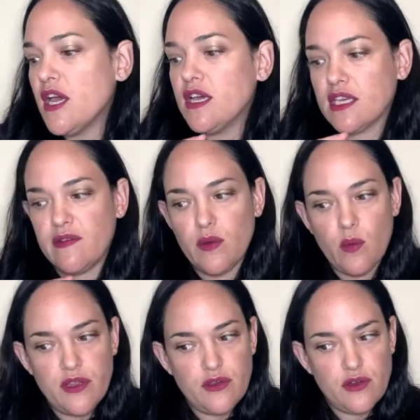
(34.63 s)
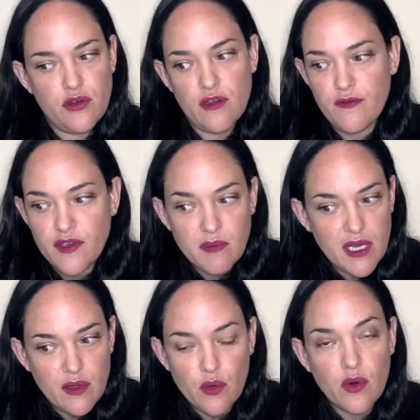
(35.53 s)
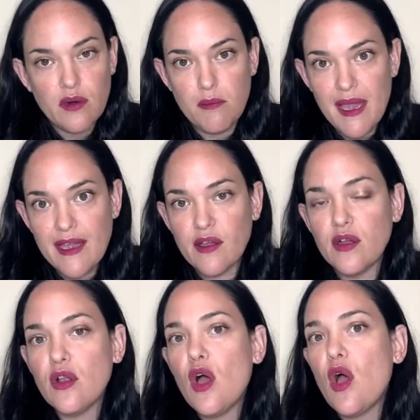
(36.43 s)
given whether you're a female or a male,